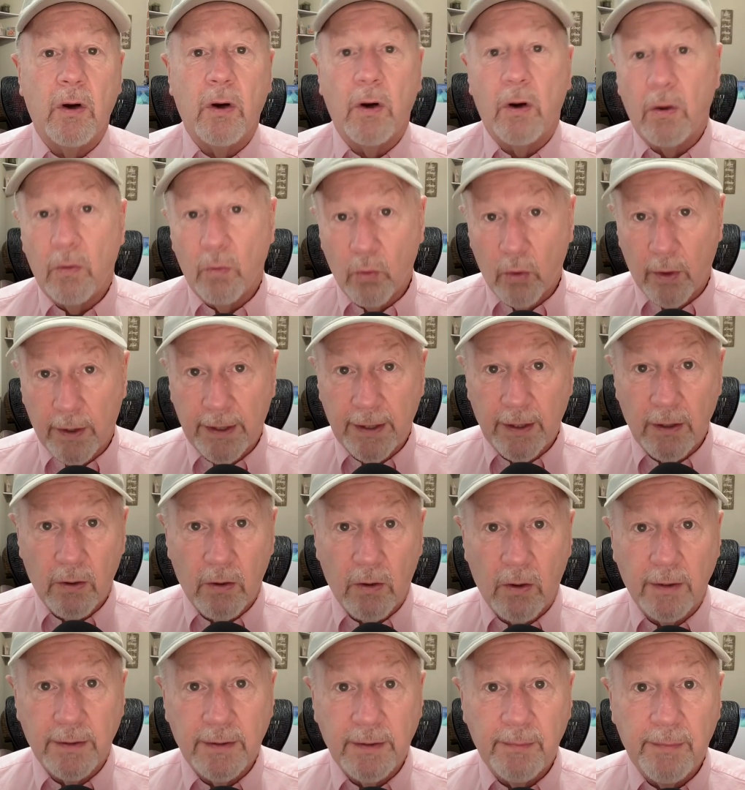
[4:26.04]
working
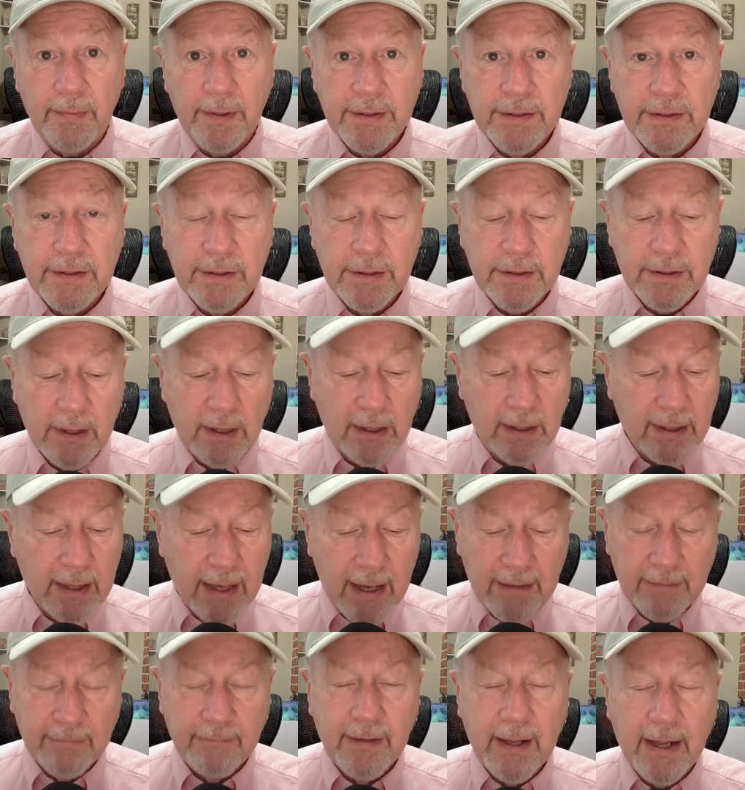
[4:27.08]
on the business. A
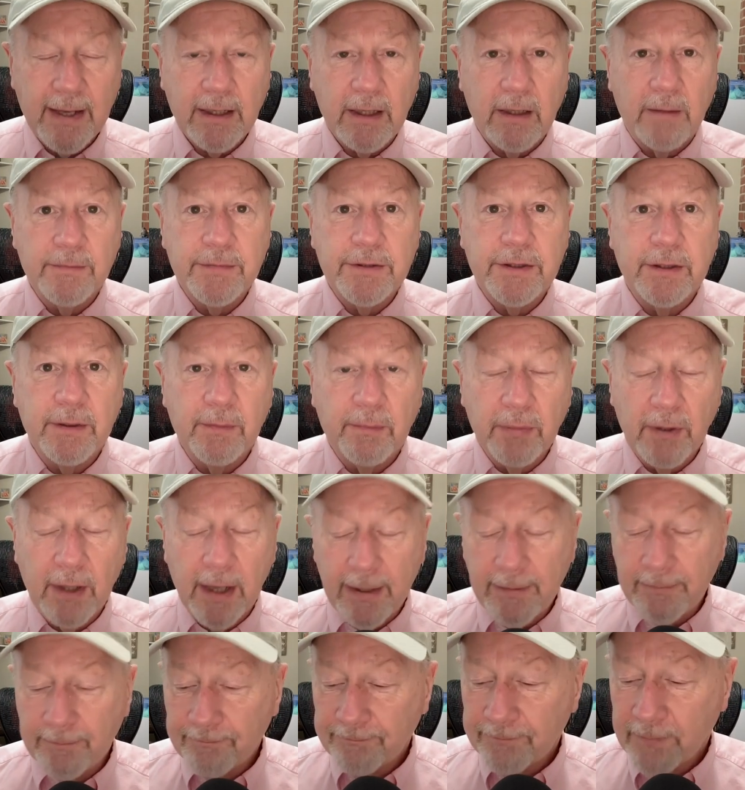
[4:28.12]
lot of that comes into
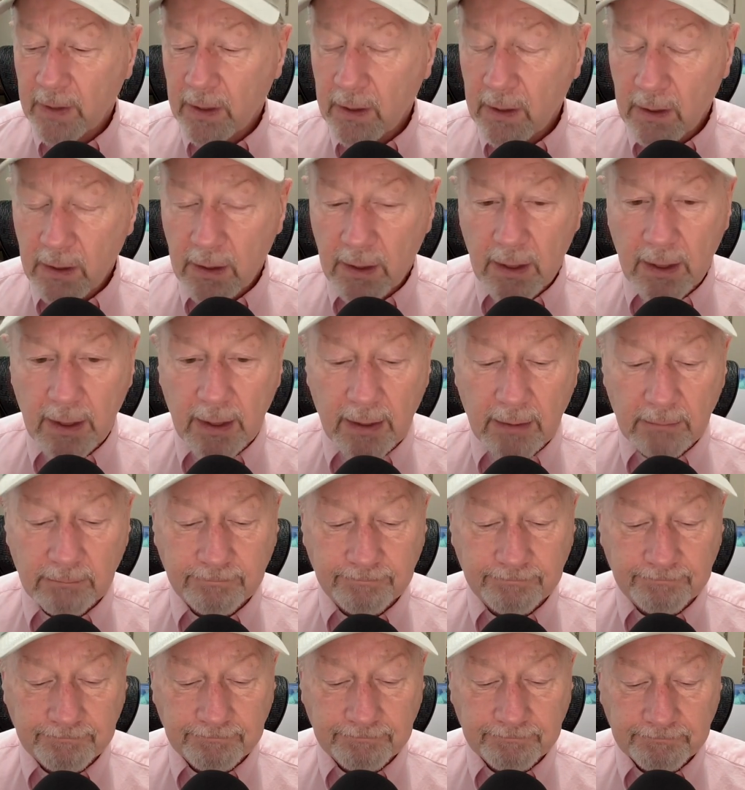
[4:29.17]
play.
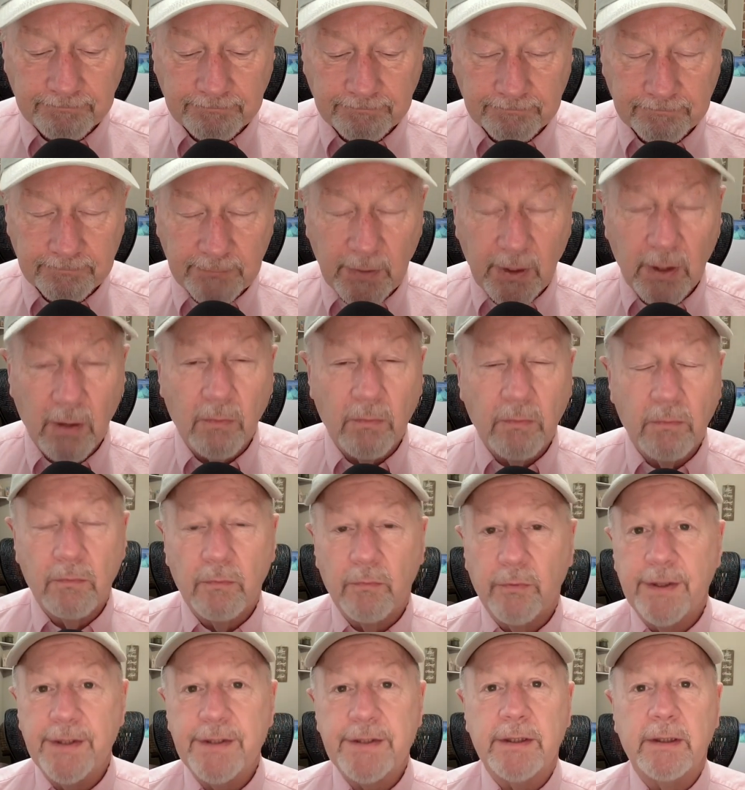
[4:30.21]
Um,
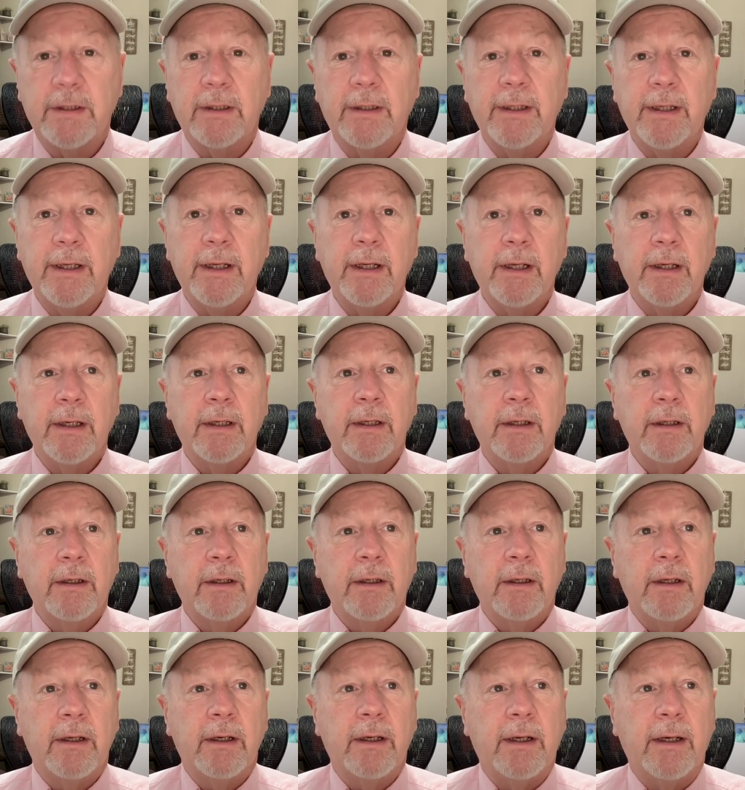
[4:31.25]
Recently,
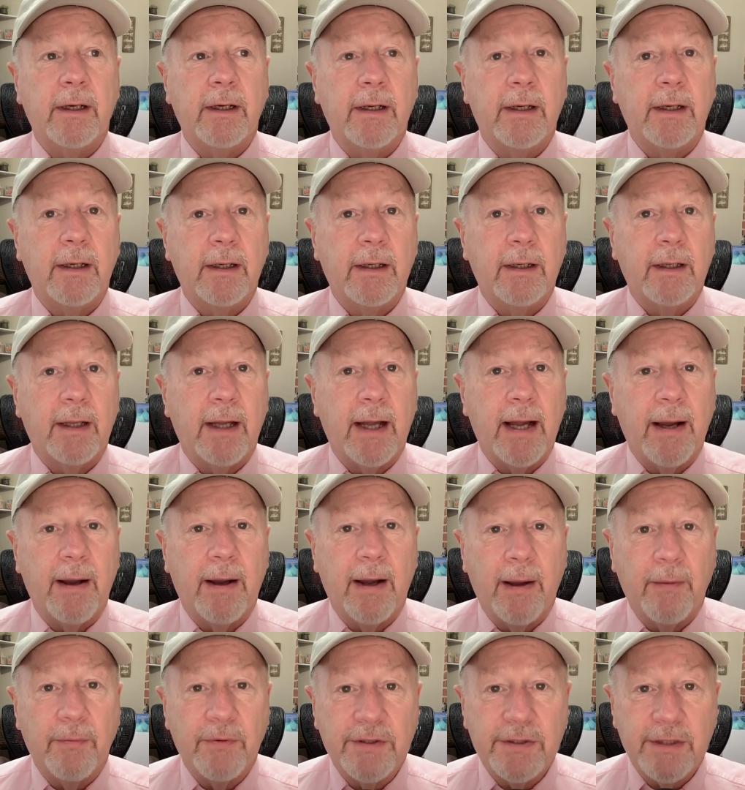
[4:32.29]

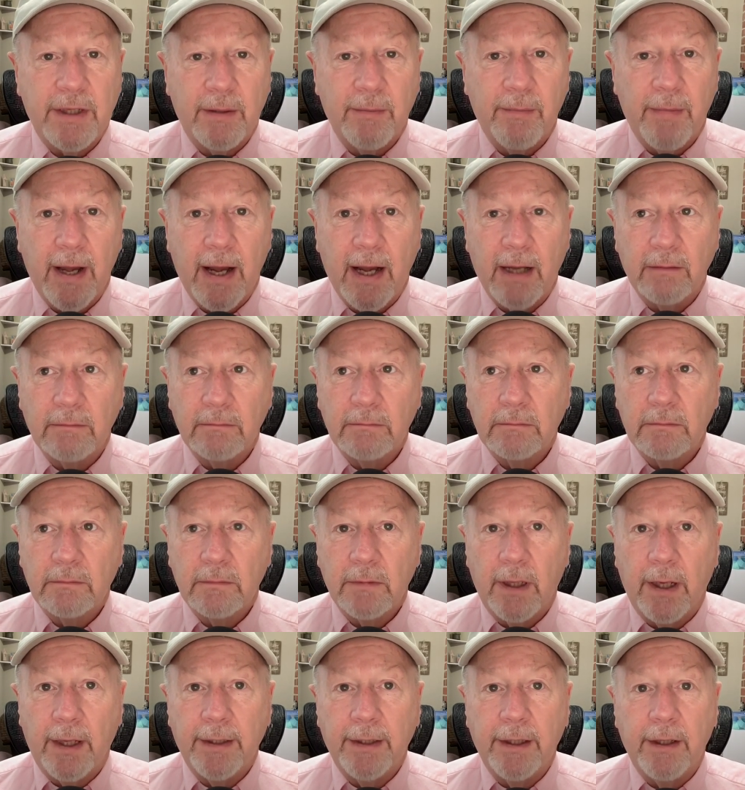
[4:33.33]
I would say about
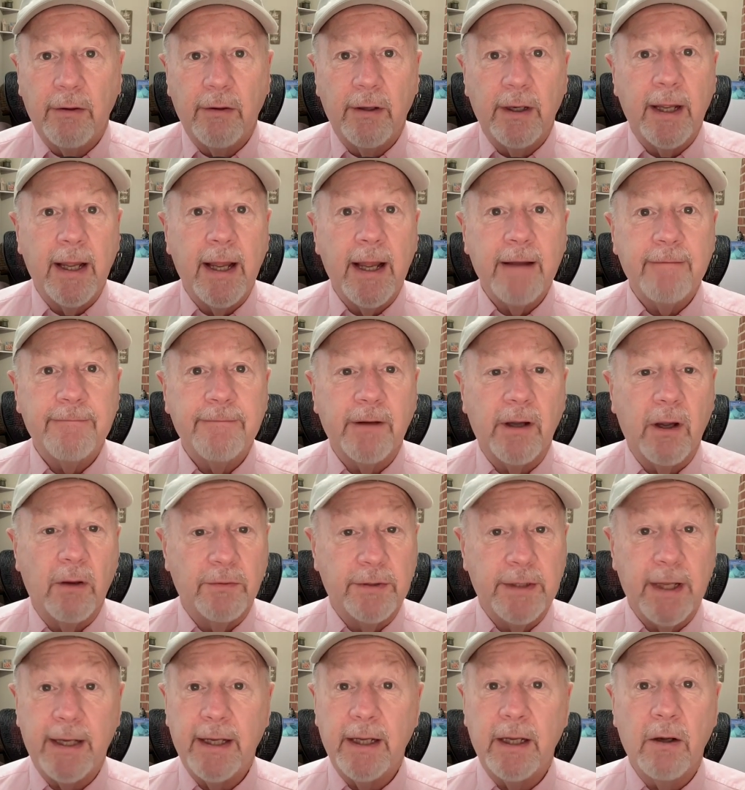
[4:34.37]
a year and a half ago,
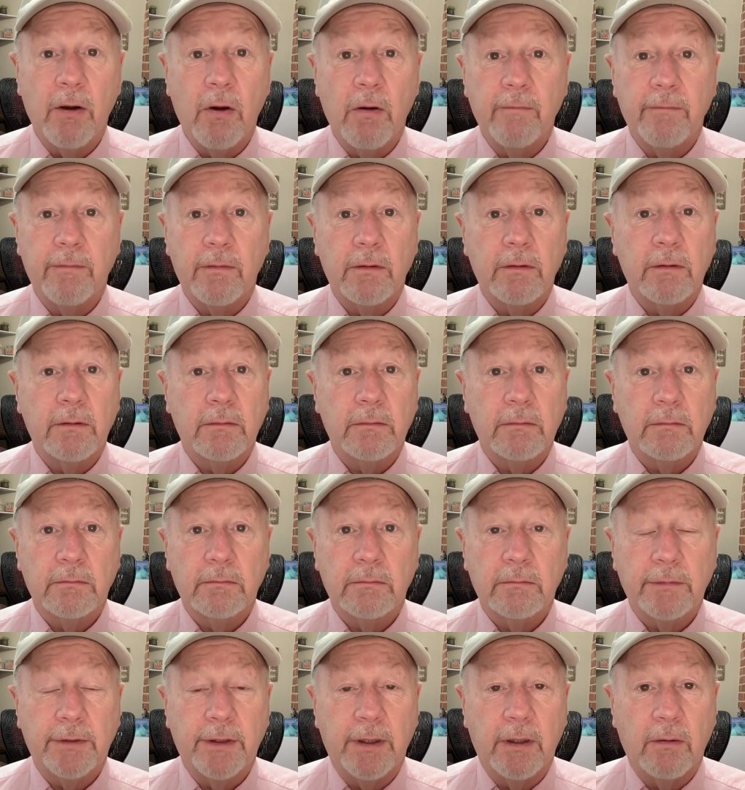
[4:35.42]
taking over,
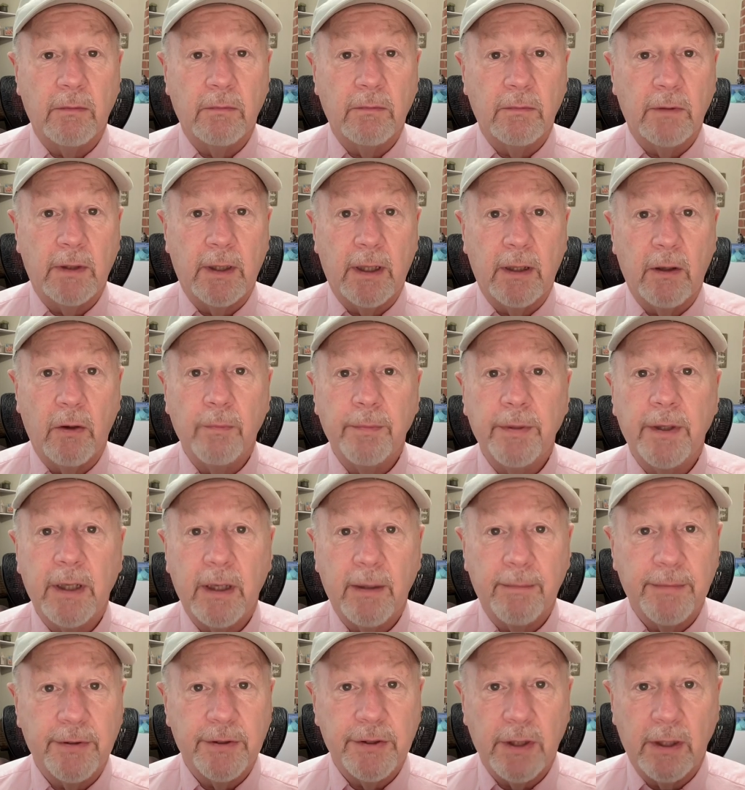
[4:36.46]
opening
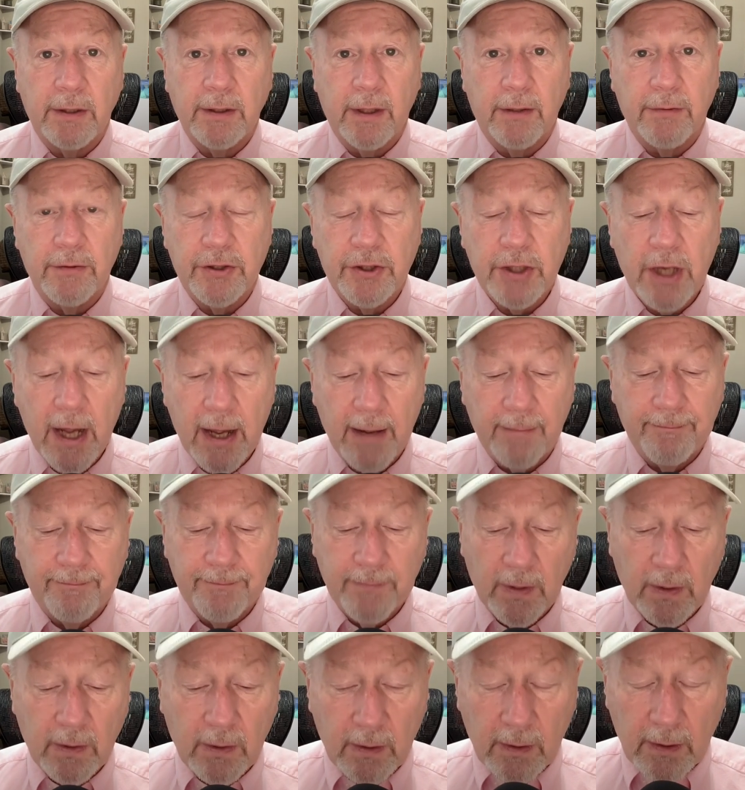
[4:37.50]
up another shop.
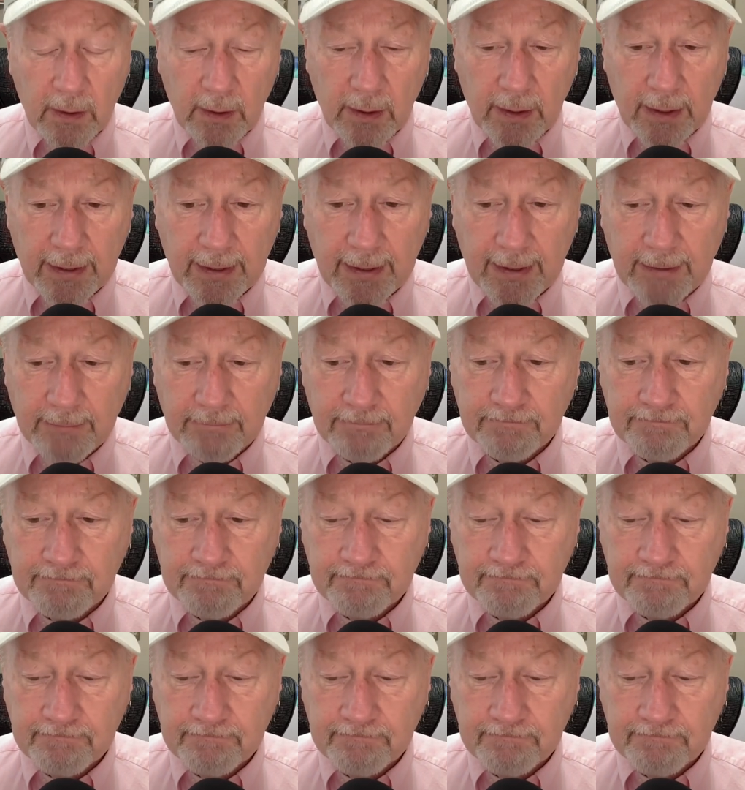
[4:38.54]
Um,